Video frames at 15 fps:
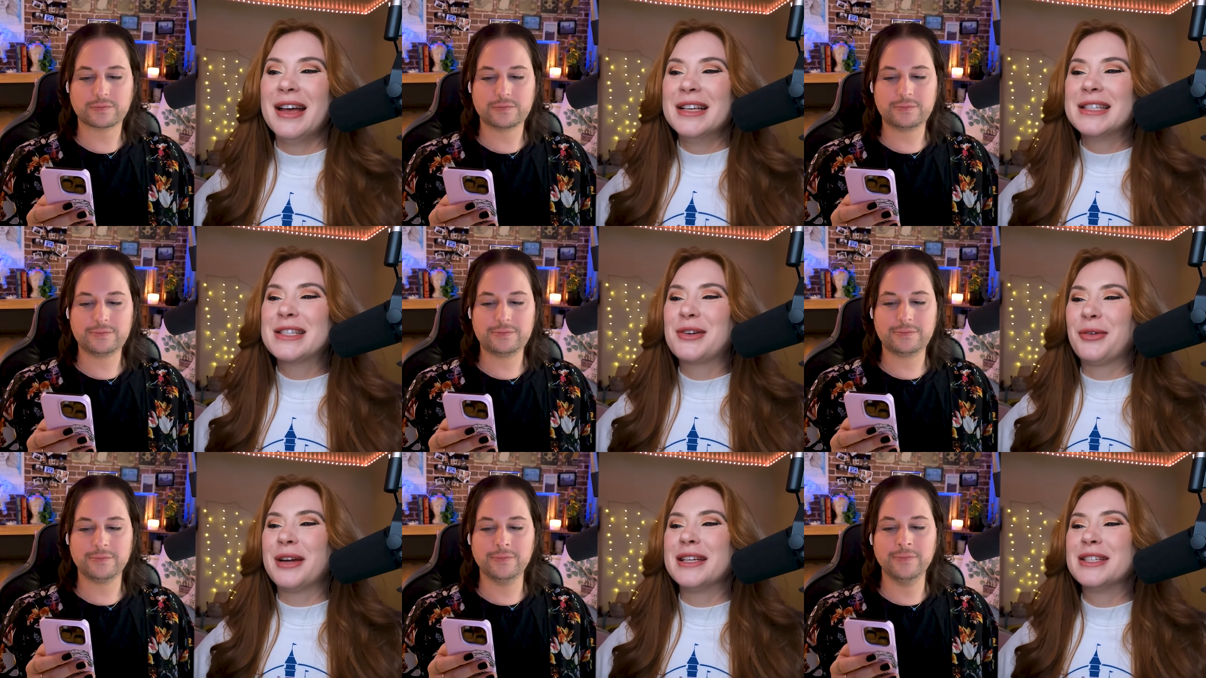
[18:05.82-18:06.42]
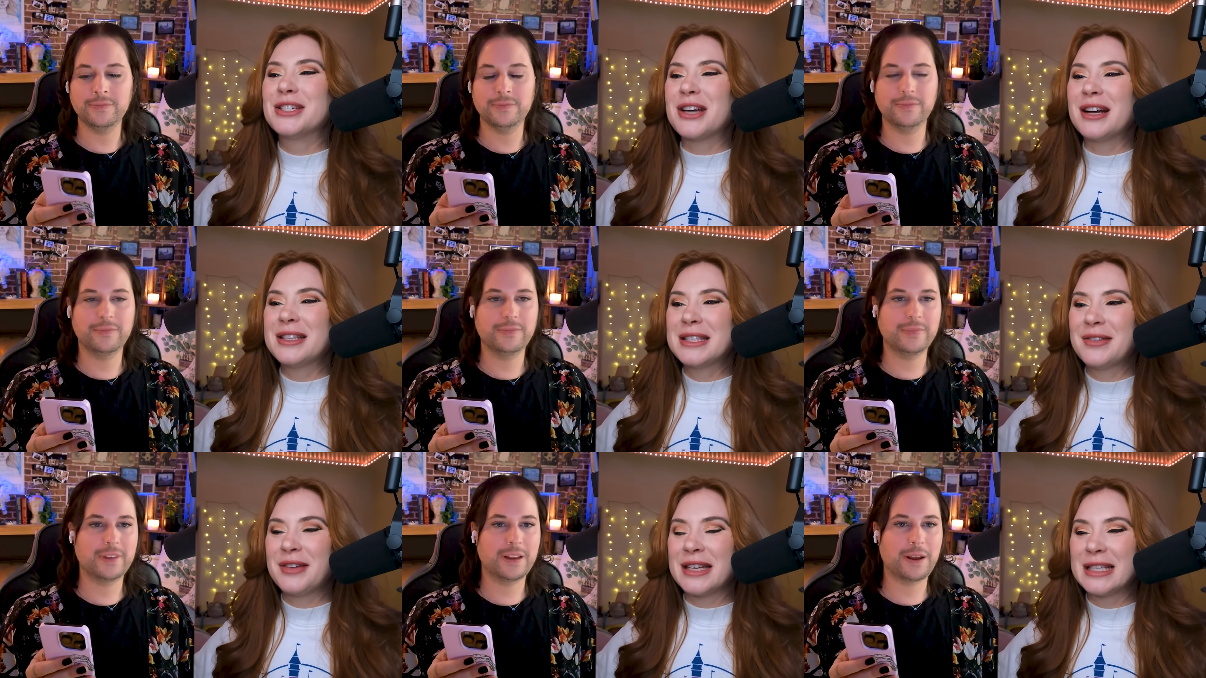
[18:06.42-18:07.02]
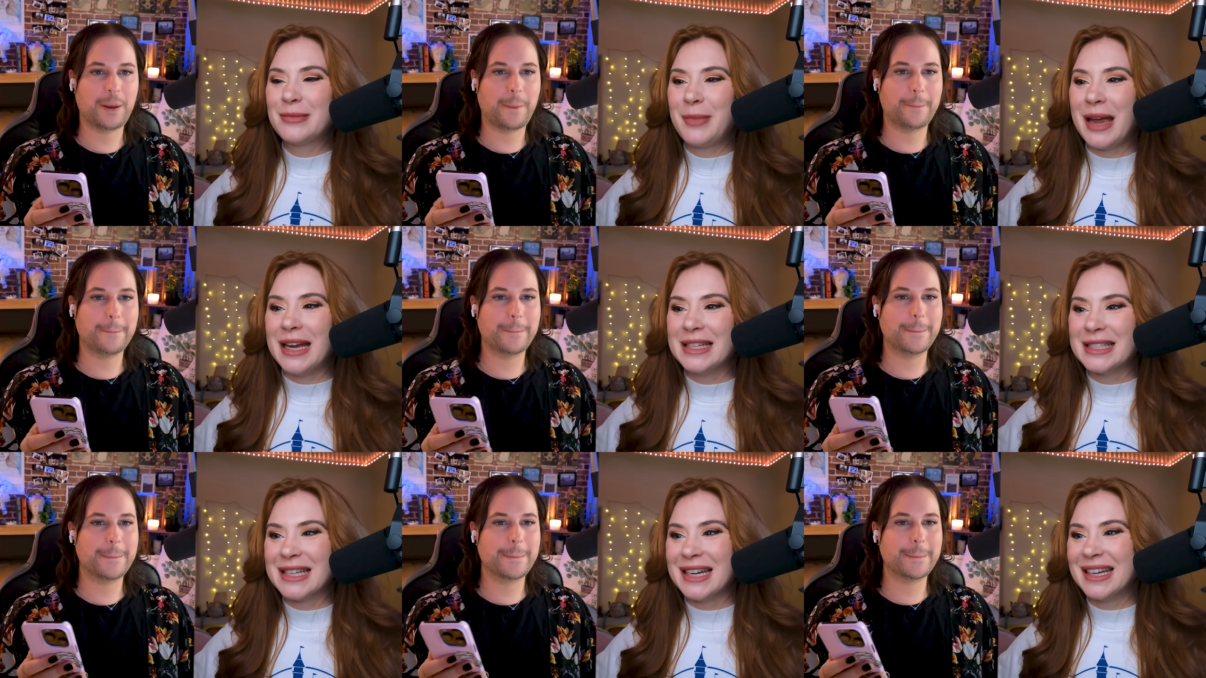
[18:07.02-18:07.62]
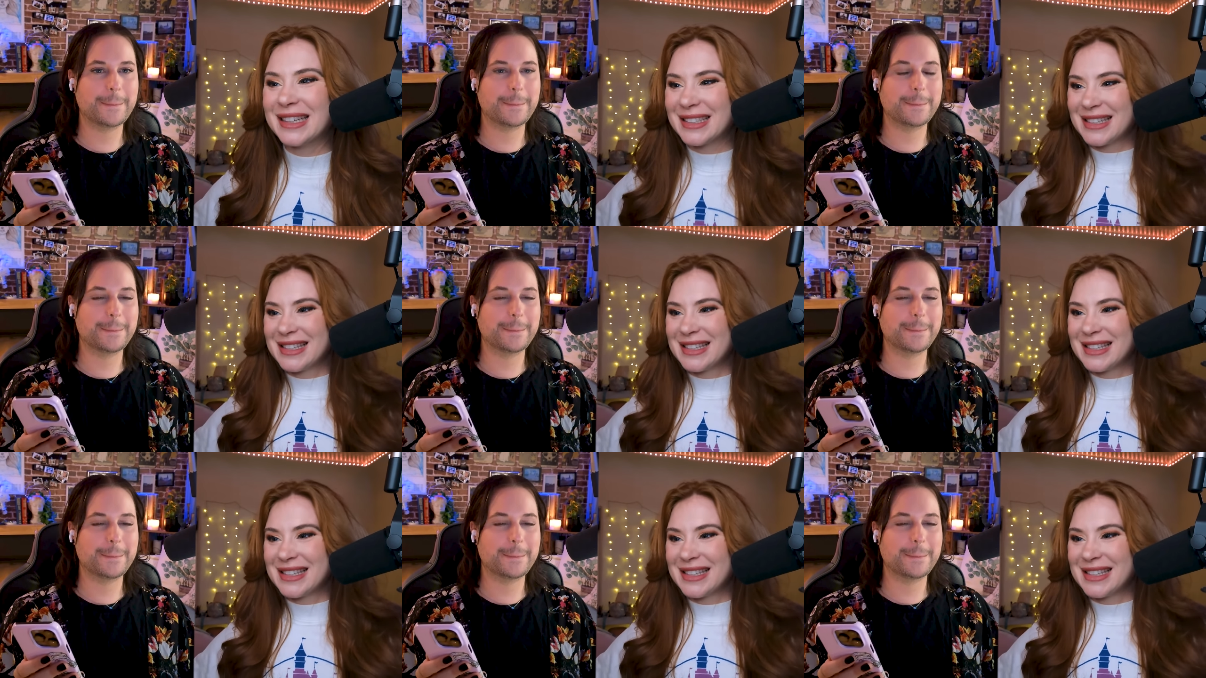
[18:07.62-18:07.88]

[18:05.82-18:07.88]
Speaker 1: Screenshots of his paintings.